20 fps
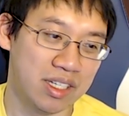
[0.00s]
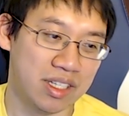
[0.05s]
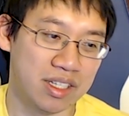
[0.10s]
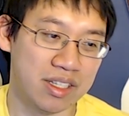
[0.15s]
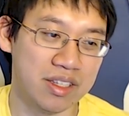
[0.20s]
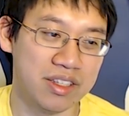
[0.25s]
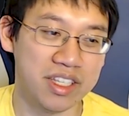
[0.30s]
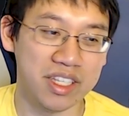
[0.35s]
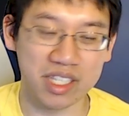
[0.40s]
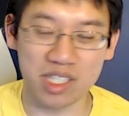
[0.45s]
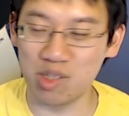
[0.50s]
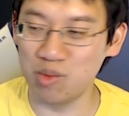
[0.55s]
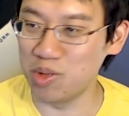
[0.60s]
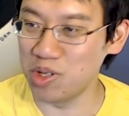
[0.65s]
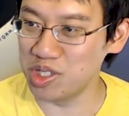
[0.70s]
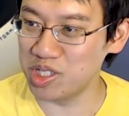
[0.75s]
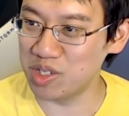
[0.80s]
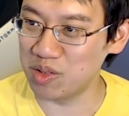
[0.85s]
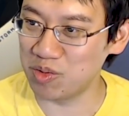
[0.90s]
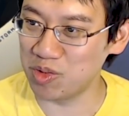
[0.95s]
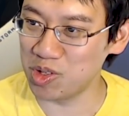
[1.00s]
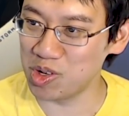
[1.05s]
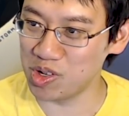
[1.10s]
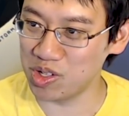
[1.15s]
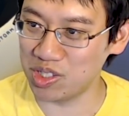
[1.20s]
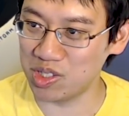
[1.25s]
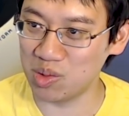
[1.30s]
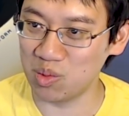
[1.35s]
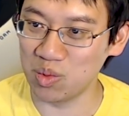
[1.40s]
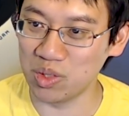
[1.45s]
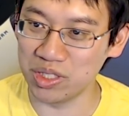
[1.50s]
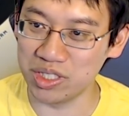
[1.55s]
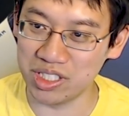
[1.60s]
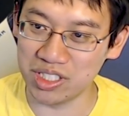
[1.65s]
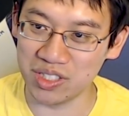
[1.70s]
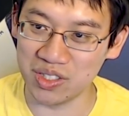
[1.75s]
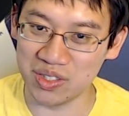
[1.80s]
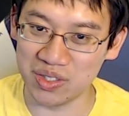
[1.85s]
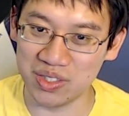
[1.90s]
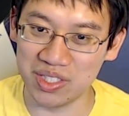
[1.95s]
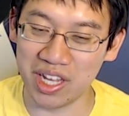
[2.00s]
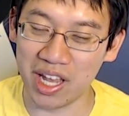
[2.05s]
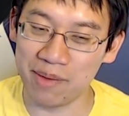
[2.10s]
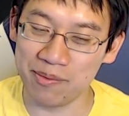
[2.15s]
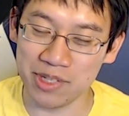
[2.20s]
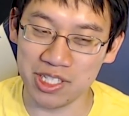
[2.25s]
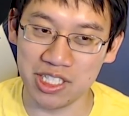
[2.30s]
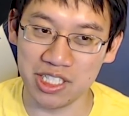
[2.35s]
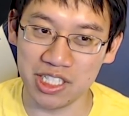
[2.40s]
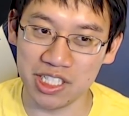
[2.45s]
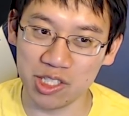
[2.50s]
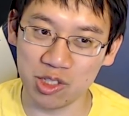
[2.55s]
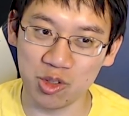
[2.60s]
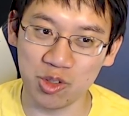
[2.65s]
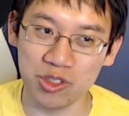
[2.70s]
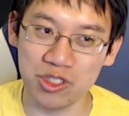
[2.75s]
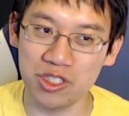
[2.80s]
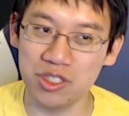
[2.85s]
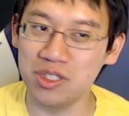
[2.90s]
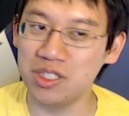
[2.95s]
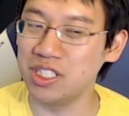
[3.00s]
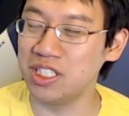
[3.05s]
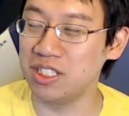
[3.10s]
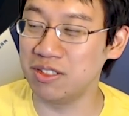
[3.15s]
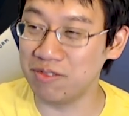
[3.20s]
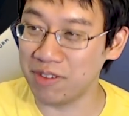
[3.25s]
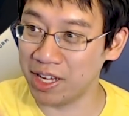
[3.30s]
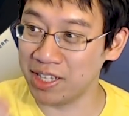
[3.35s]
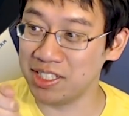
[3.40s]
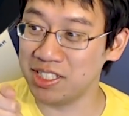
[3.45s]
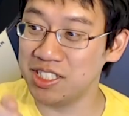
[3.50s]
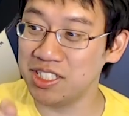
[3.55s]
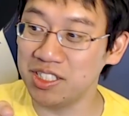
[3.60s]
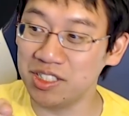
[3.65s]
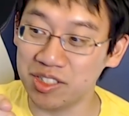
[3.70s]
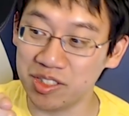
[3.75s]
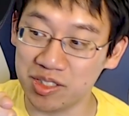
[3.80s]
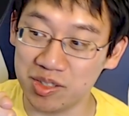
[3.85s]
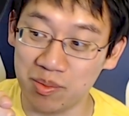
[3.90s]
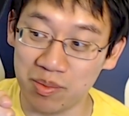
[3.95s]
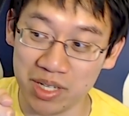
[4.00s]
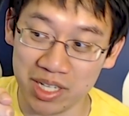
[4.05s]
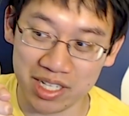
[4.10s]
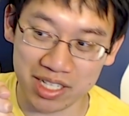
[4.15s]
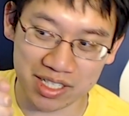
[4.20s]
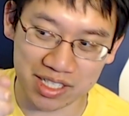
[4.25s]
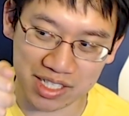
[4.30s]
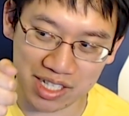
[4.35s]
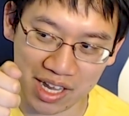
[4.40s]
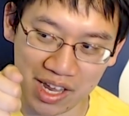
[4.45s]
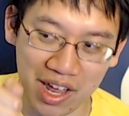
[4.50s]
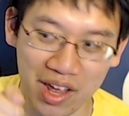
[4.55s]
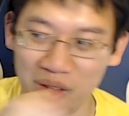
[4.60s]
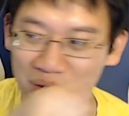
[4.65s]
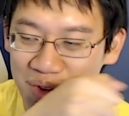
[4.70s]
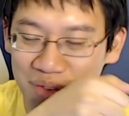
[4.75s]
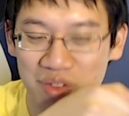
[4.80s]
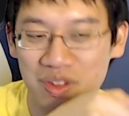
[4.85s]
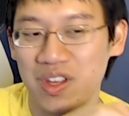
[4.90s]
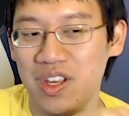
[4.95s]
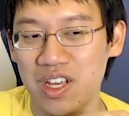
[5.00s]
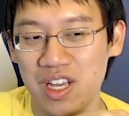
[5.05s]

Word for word: the Explosive Runes will deal damage equal to the Divine Shield minion's health,